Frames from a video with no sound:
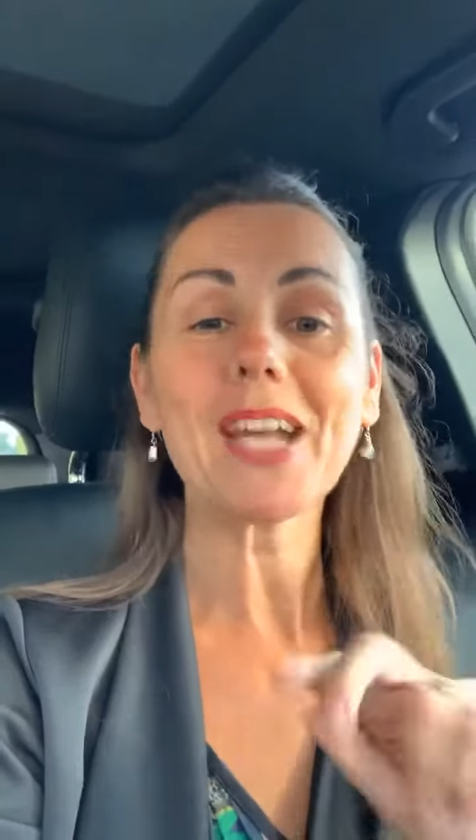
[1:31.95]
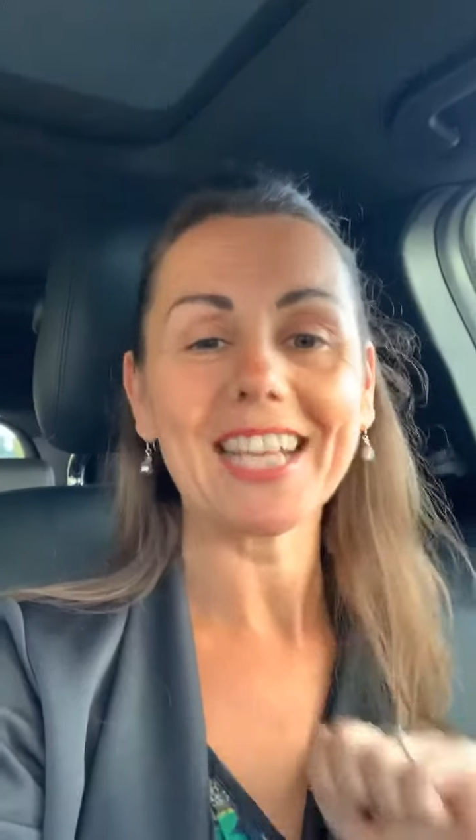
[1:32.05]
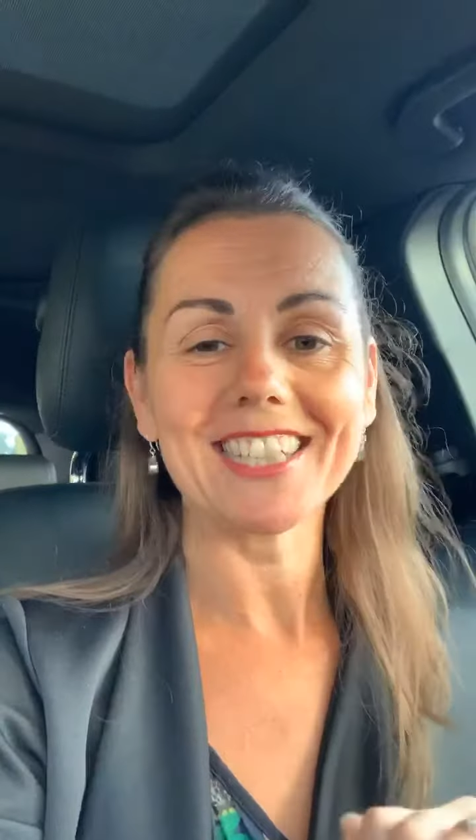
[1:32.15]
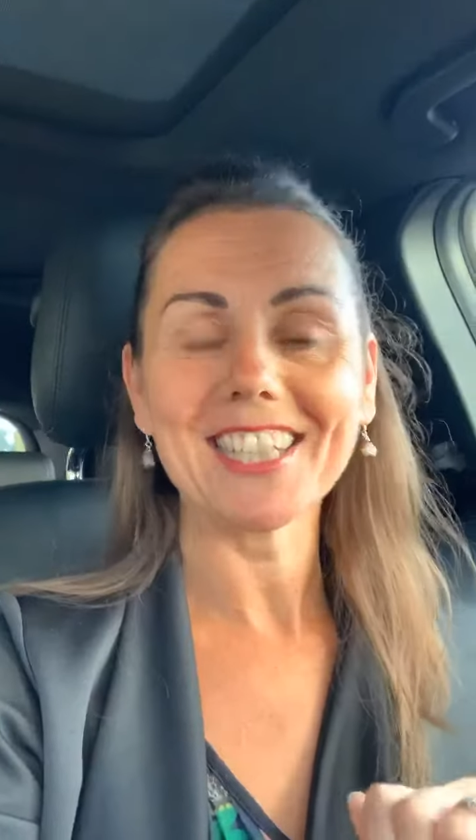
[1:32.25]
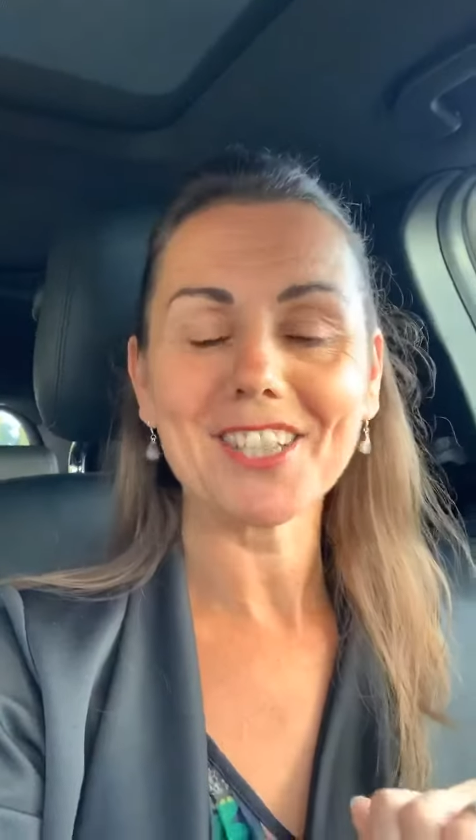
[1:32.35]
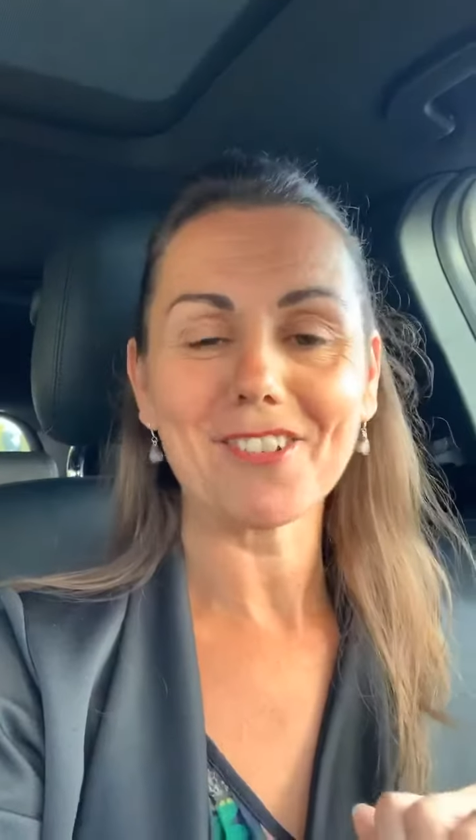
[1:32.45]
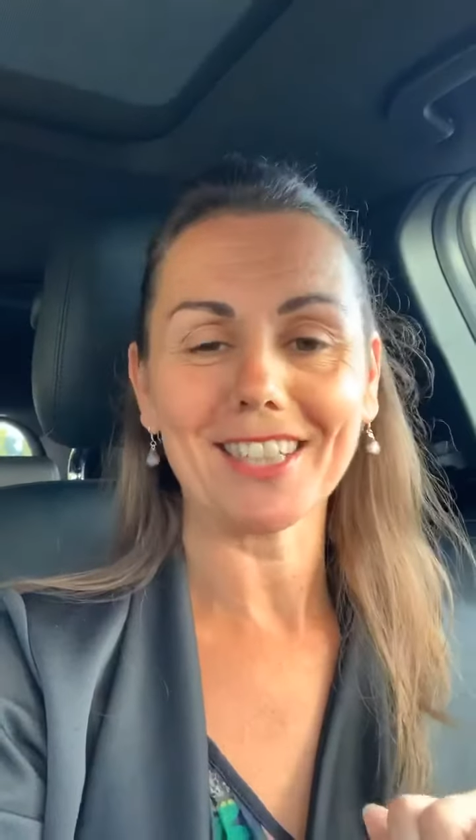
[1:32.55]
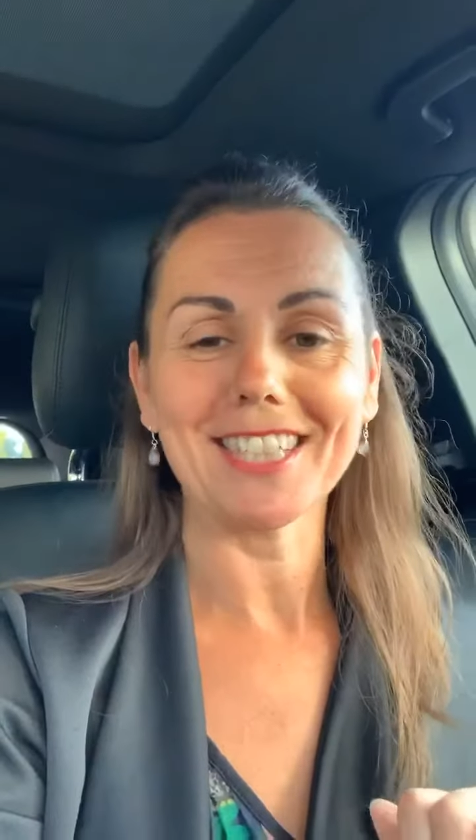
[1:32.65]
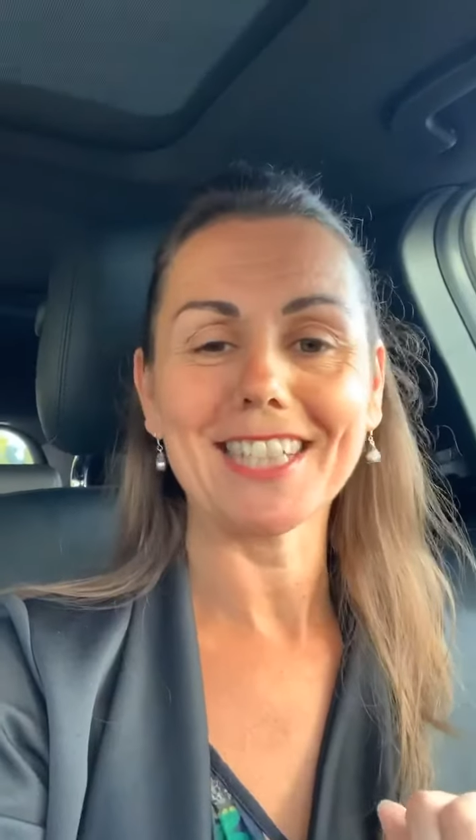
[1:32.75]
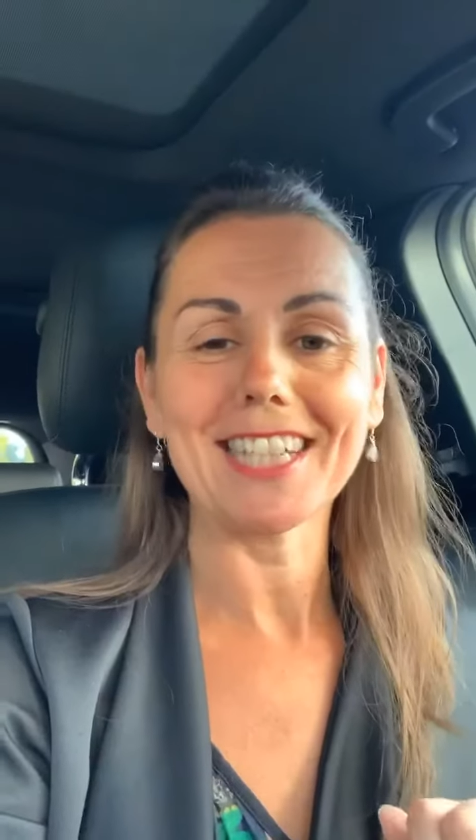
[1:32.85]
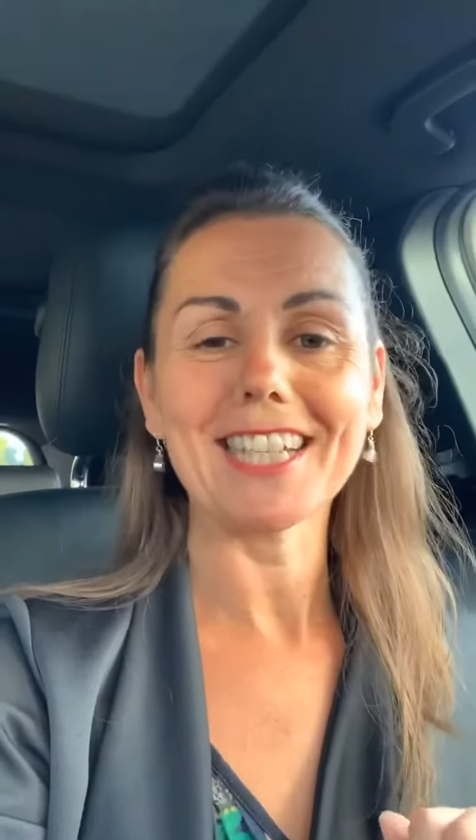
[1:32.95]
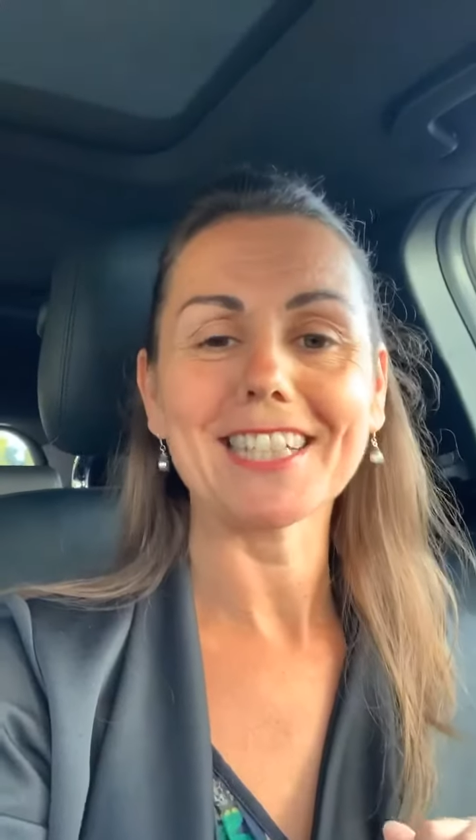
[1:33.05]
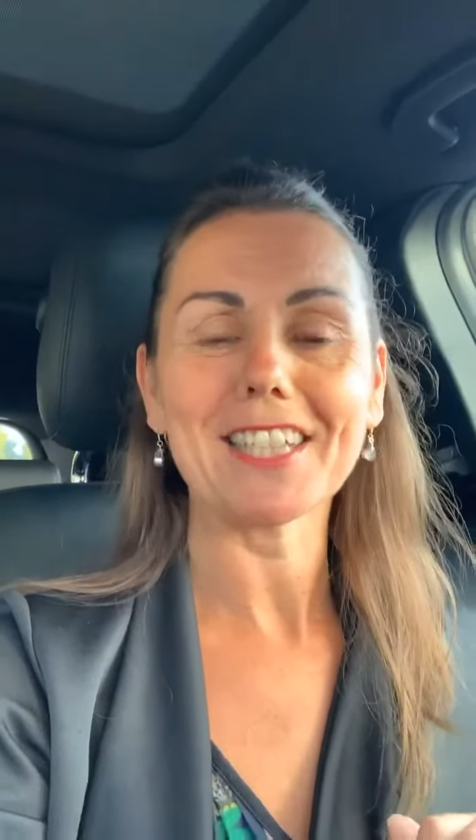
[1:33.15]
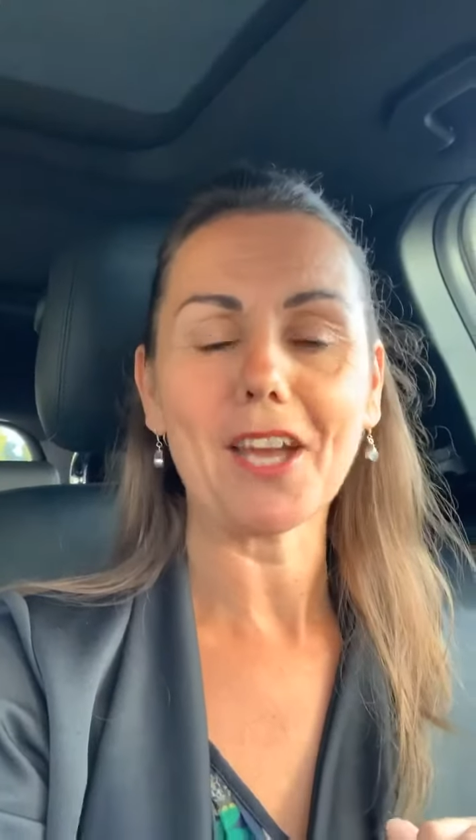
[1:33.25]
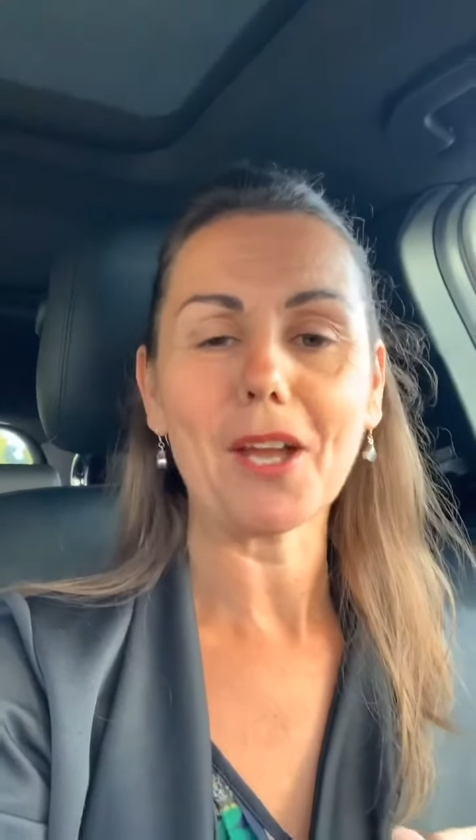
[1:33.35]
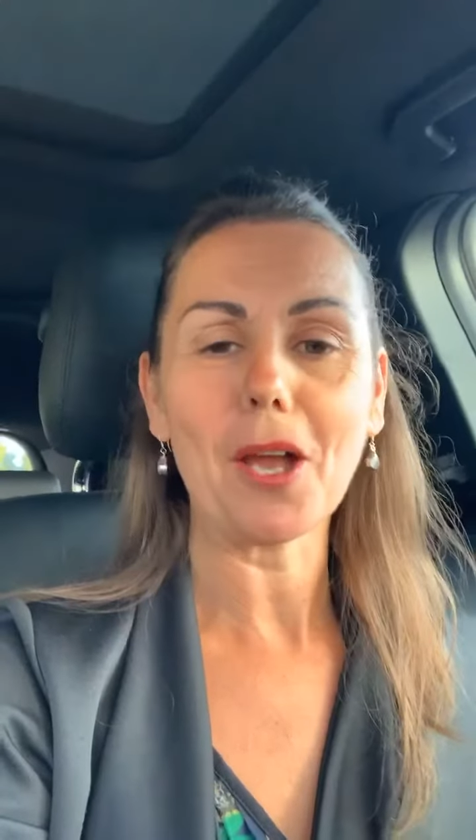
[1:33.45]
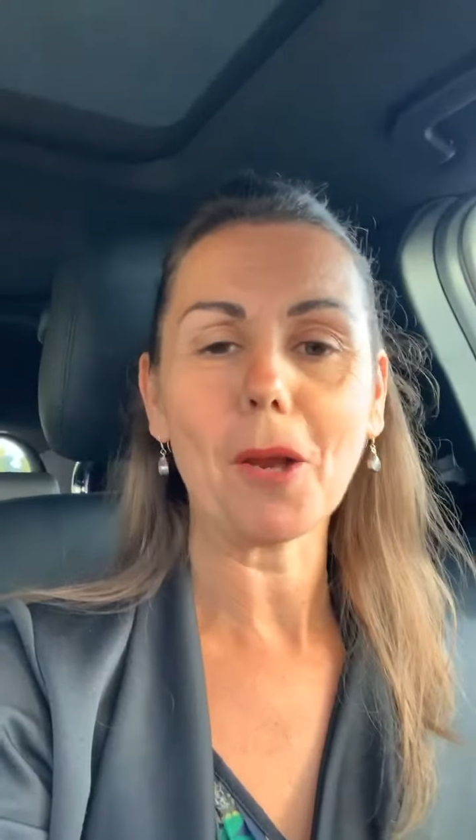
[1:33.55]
exit strategies uh,